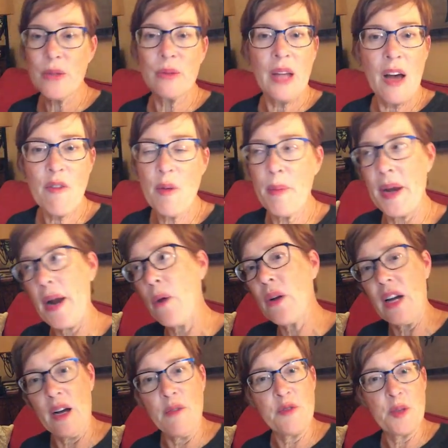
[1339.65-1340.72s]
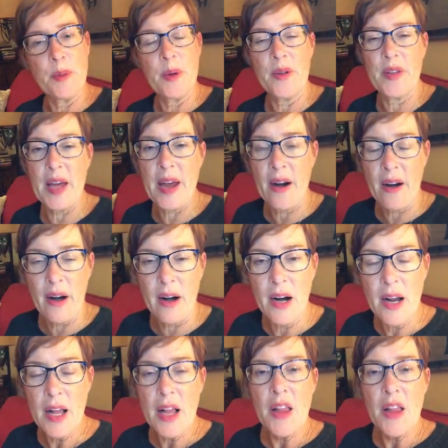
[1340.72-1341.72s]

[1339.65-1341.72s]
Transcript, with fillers: you love them and how comfortable they are.